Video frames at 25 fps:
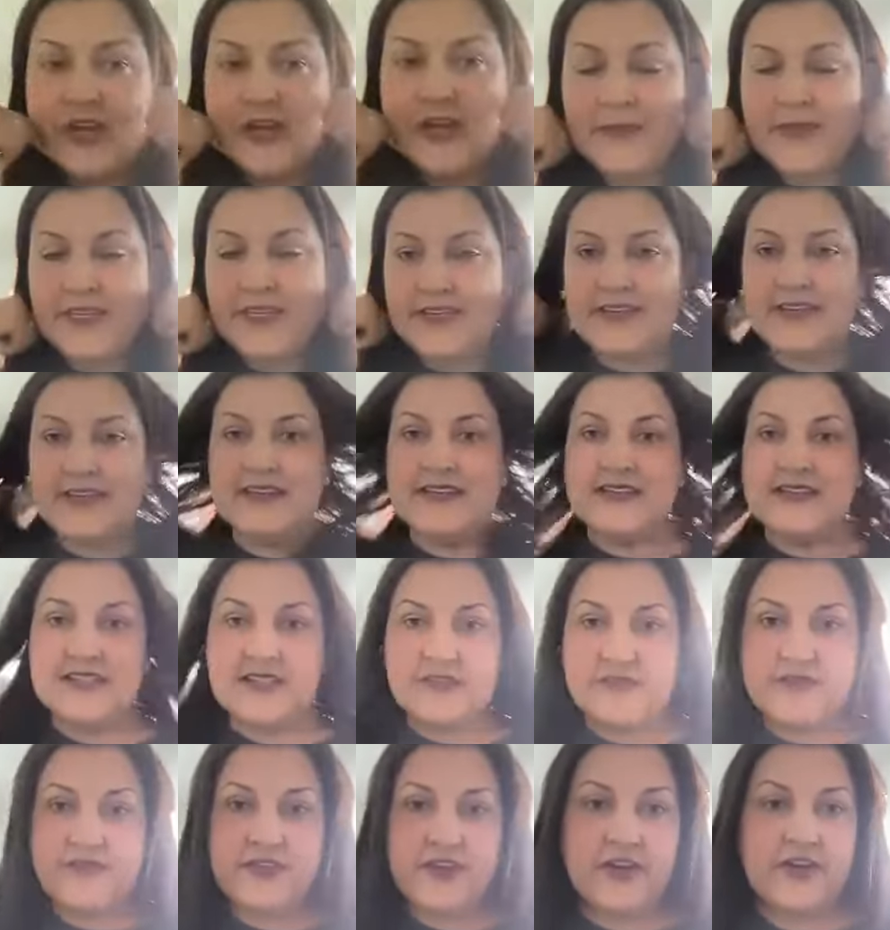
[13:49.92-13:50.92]
I mean, it is a
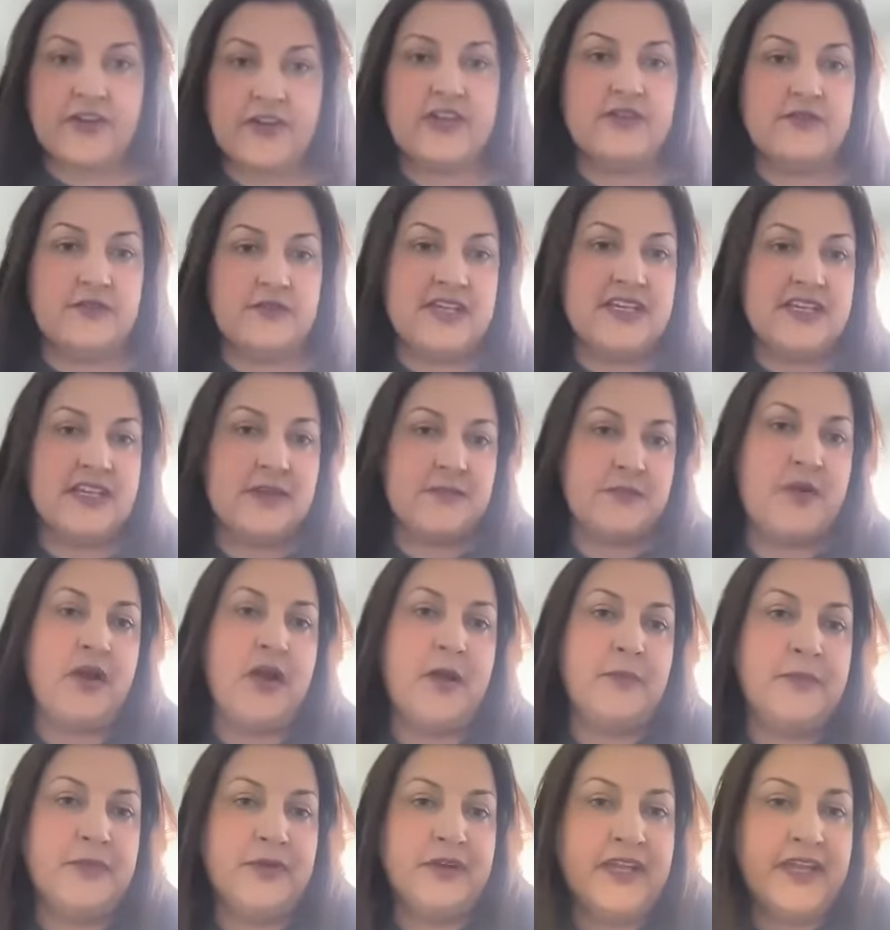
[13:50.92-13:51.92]
very unique
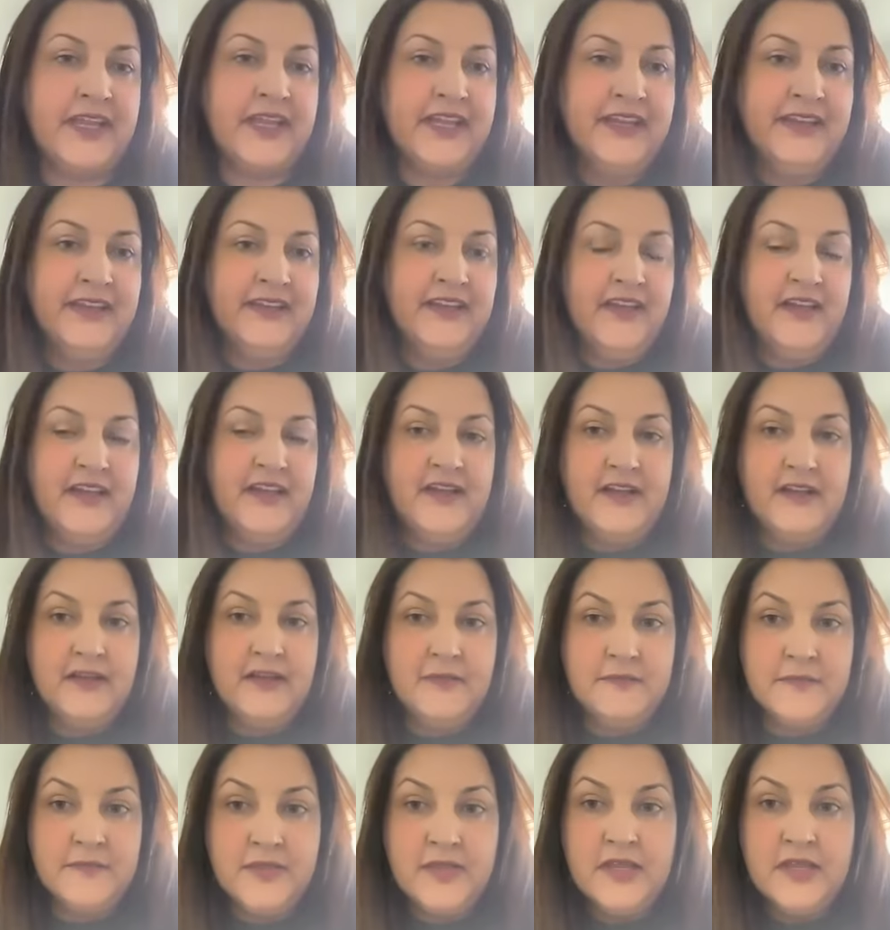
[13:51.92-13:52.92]
property.
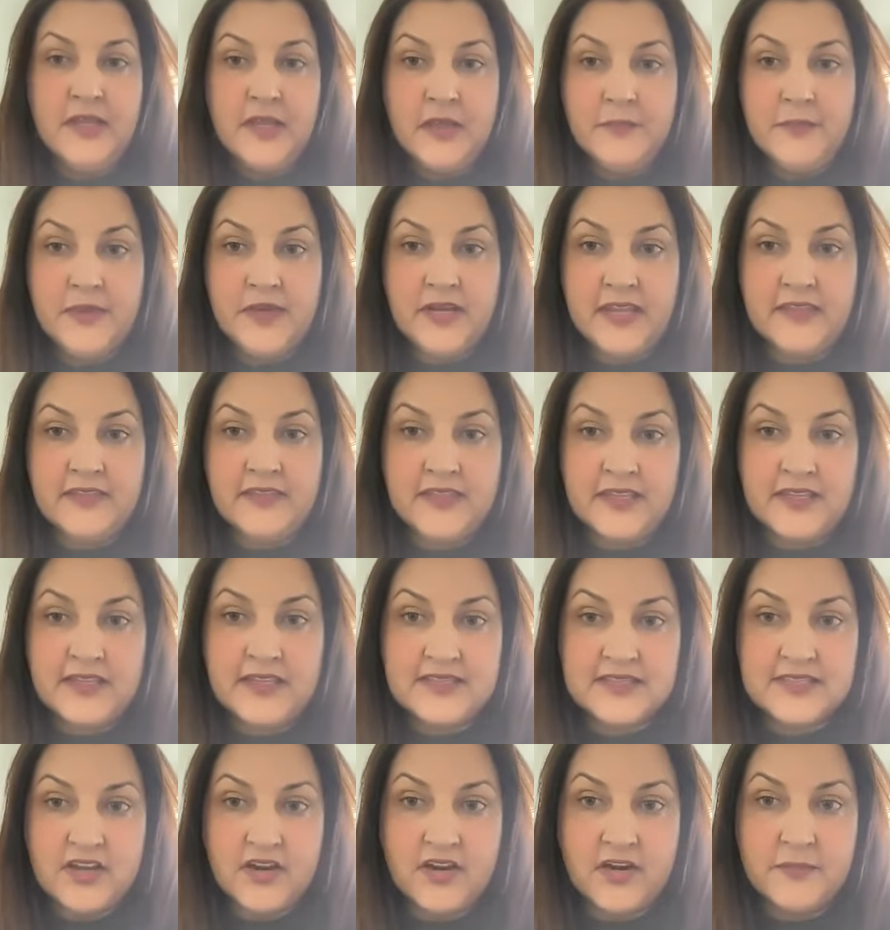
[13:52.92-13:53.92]
But I think as
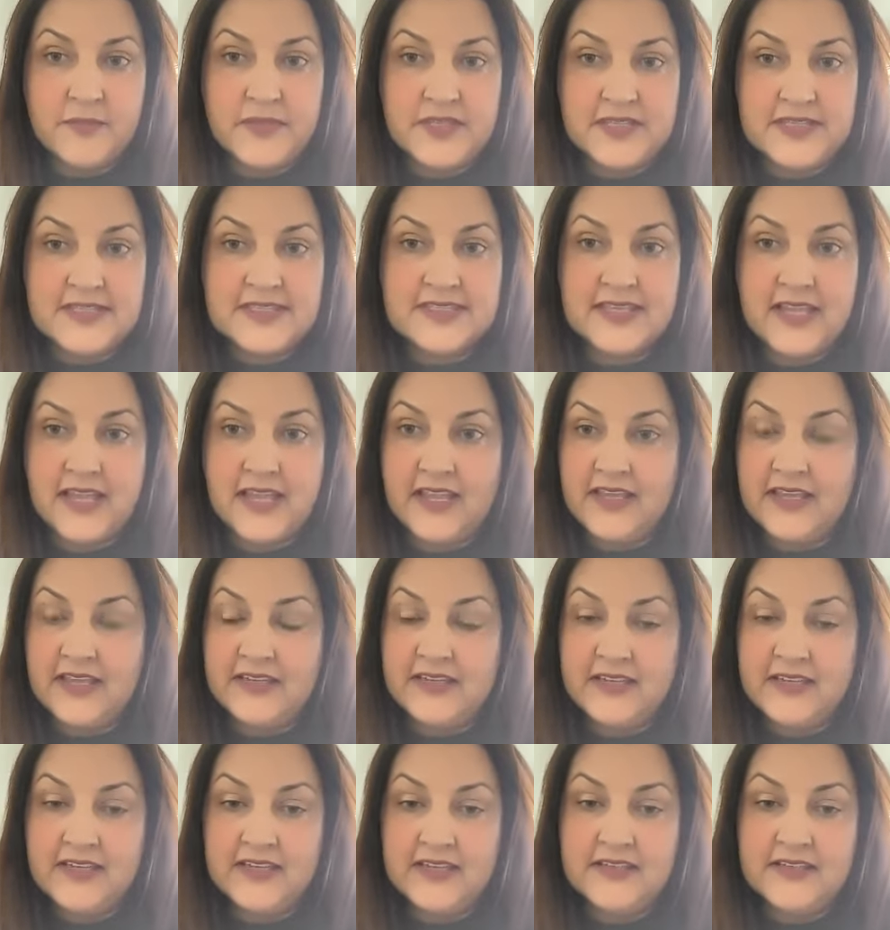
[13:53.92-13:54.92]
Carmen
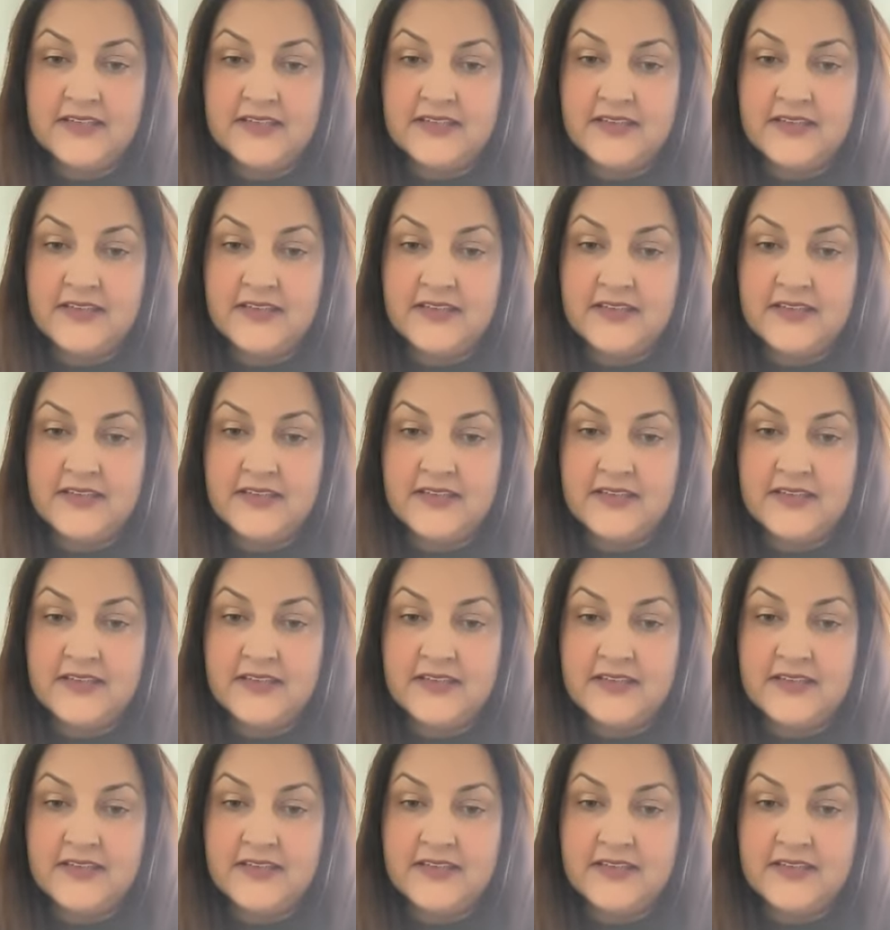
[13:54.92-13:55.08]
said,